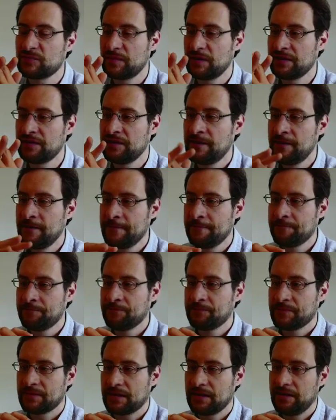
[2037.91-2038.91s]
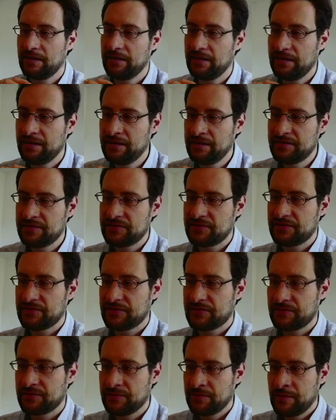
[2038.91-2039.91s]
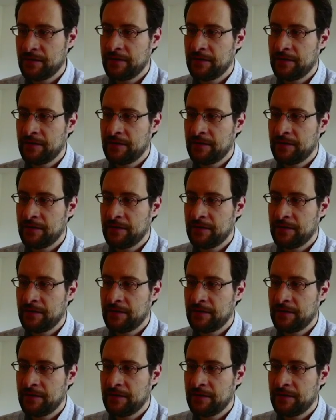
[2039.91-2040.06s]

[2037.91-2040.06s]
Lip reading: but it's,